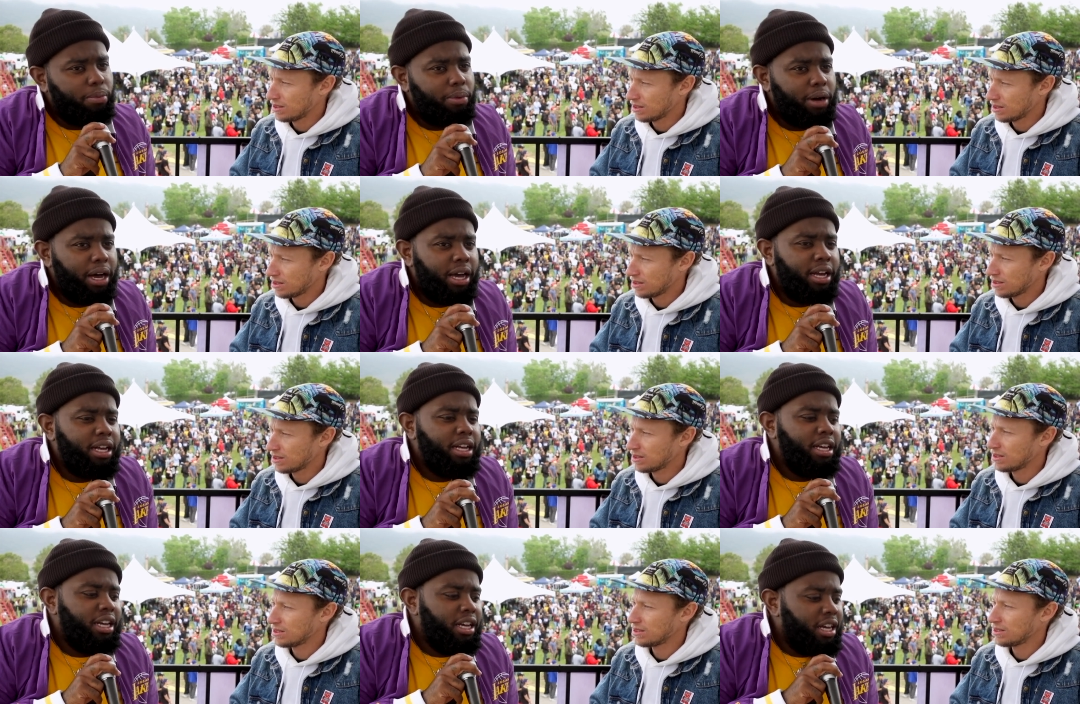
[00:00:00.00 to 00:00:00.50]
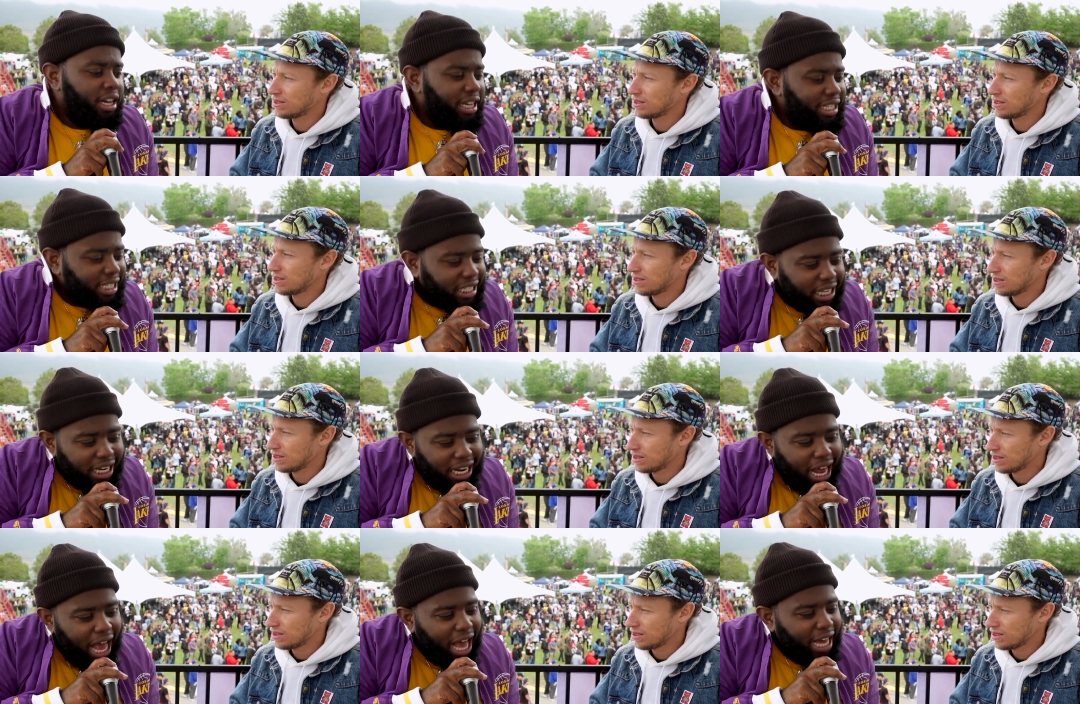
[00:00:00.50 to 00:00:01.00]
Speaker 1: But it's
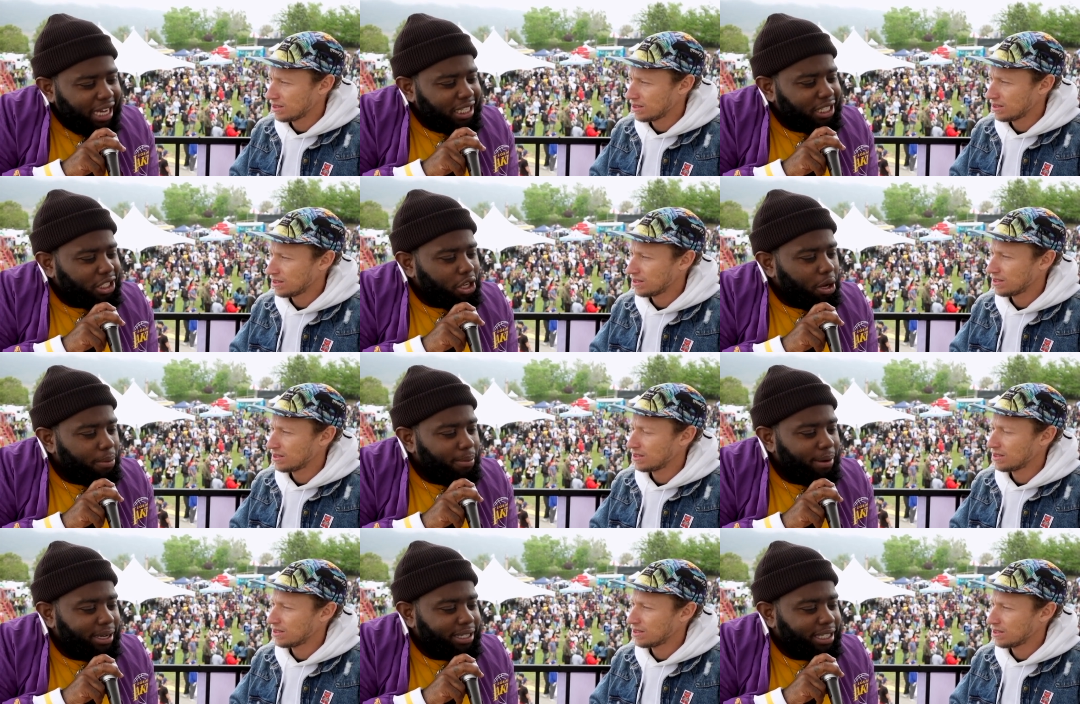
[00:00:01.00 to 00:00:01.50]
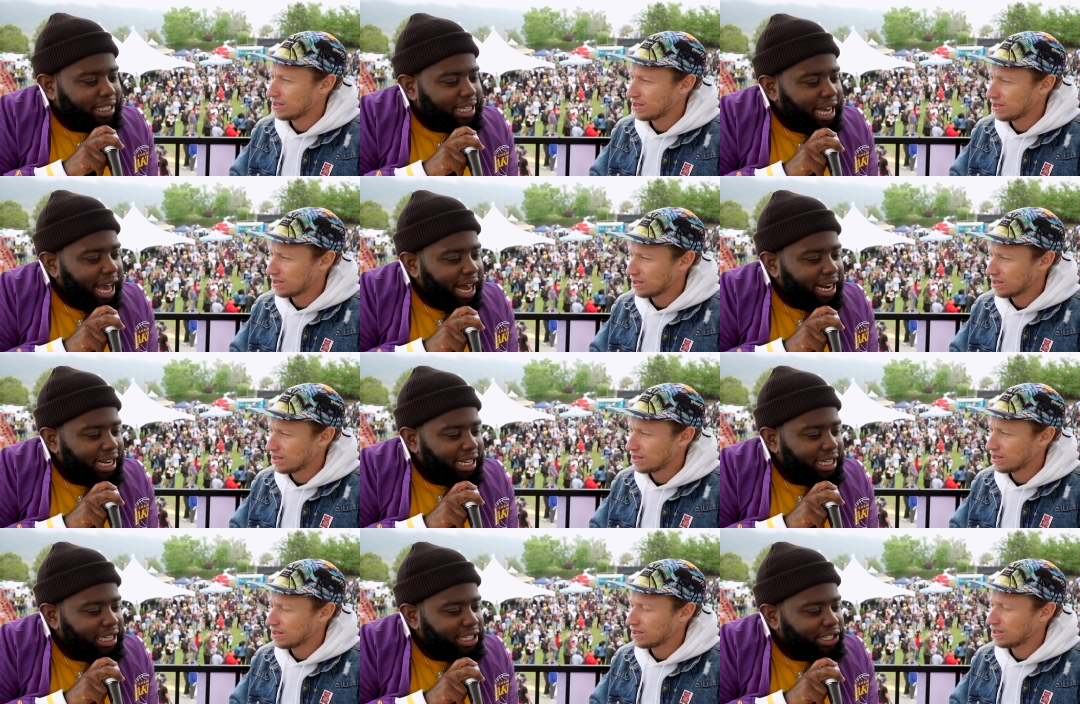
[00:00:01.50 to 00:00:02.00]
a lot. It's so much
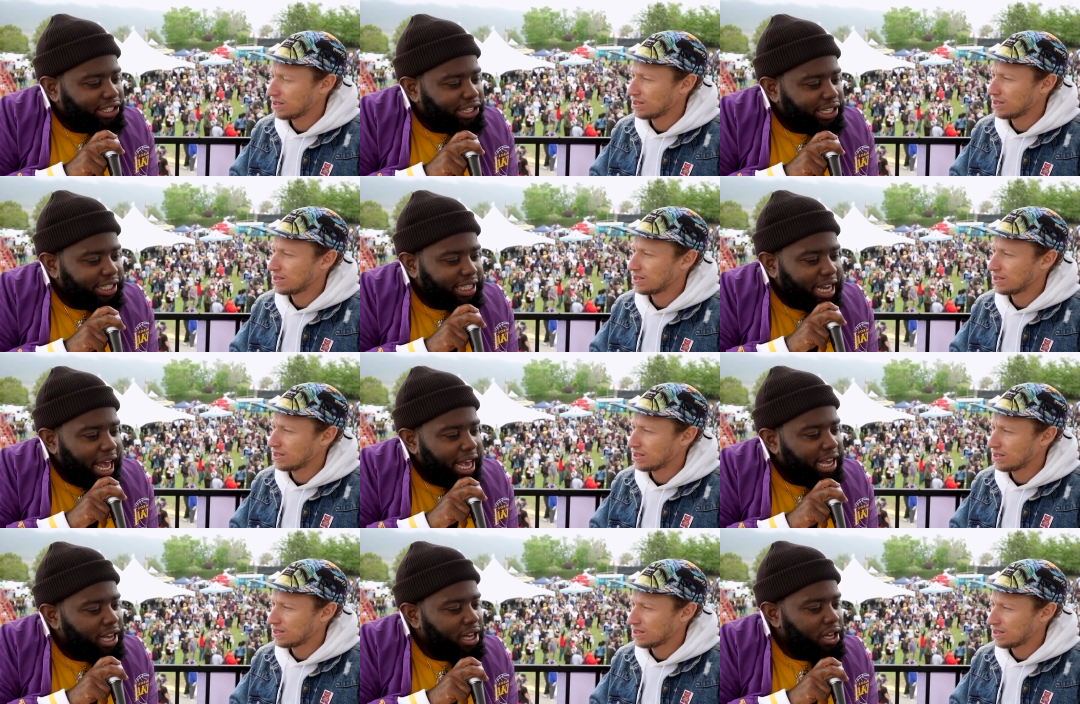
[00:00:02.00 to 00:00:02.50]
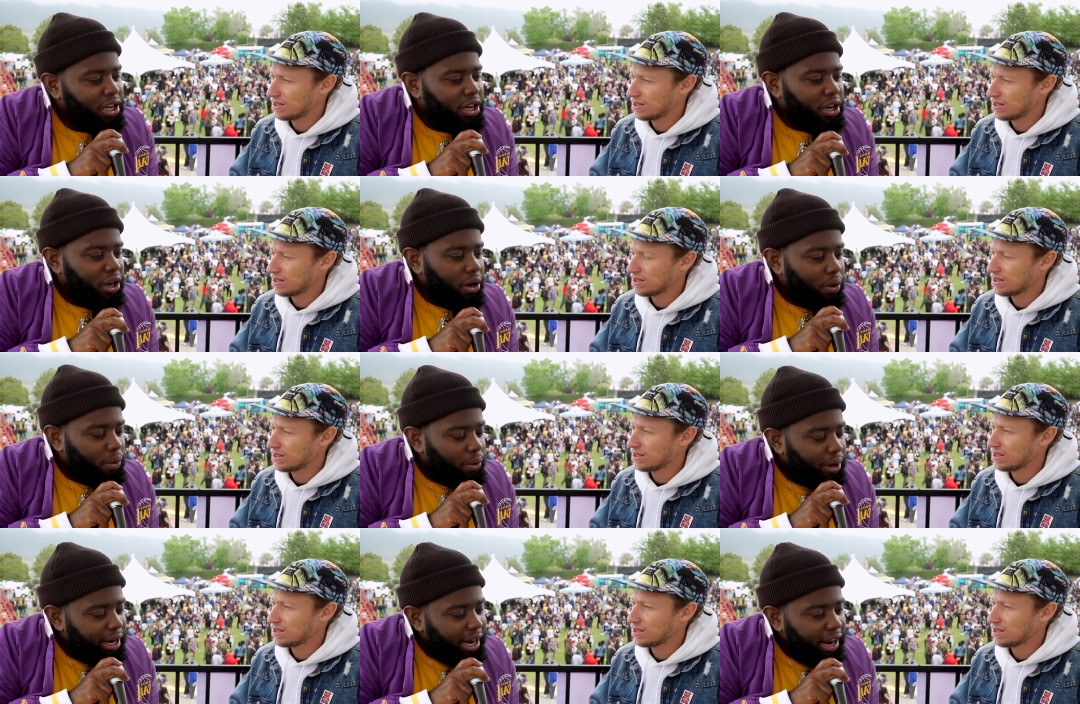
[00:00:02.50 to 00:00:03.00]
talent. It's just like
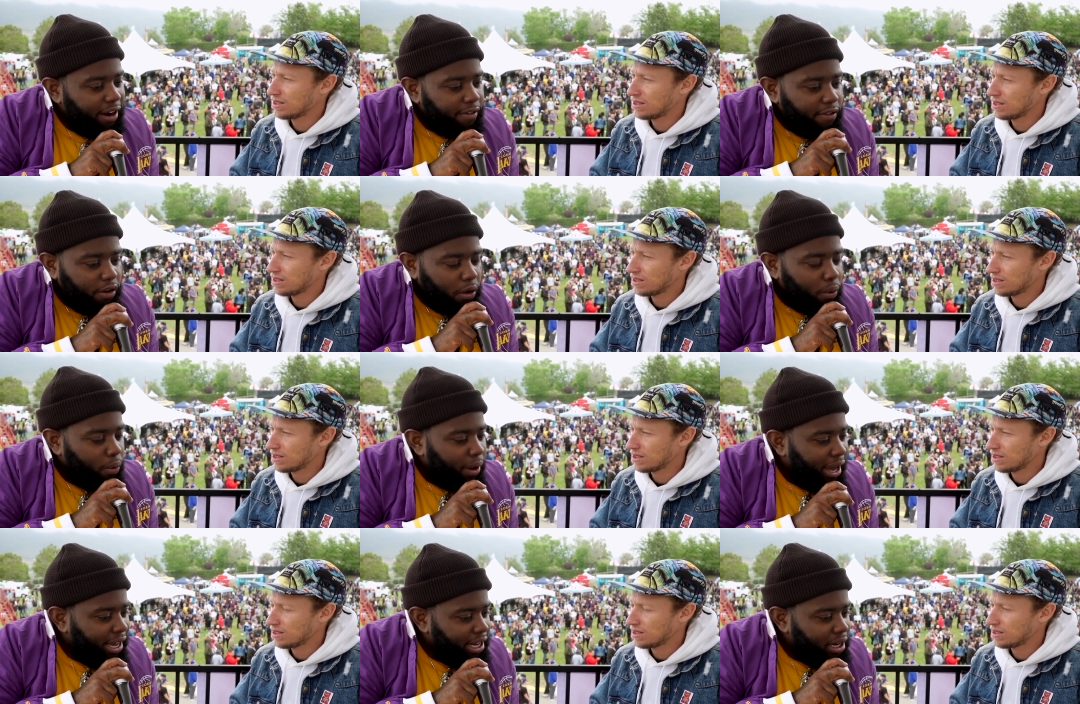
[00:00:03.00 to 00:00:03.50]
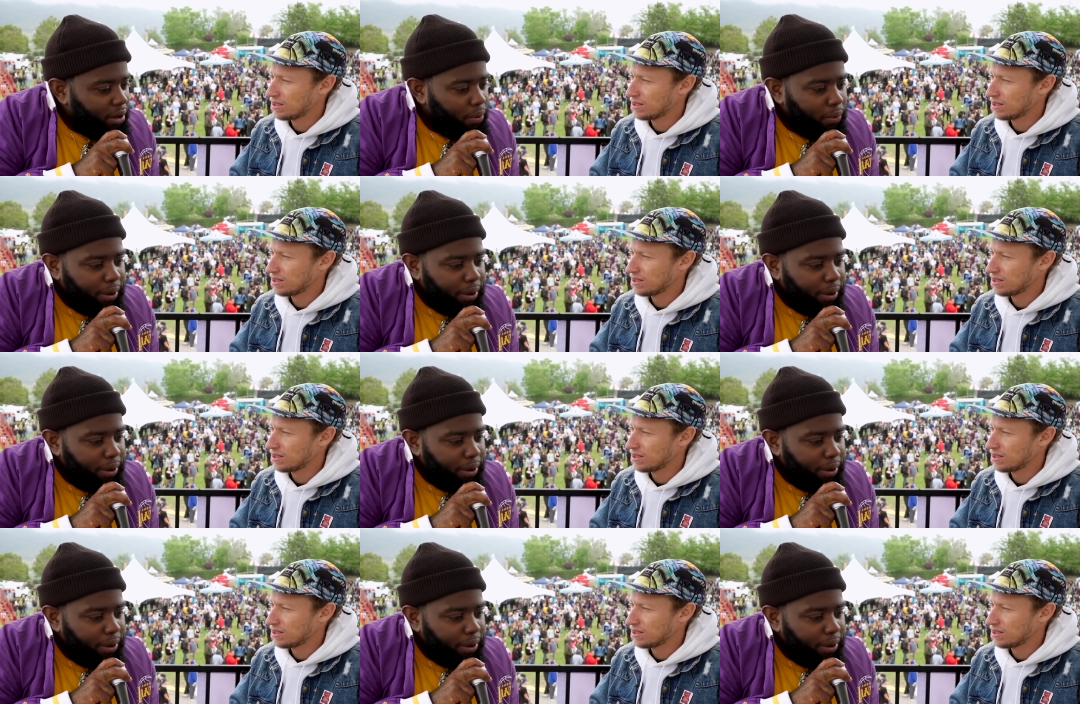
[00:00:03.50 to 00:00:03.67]
whatever way the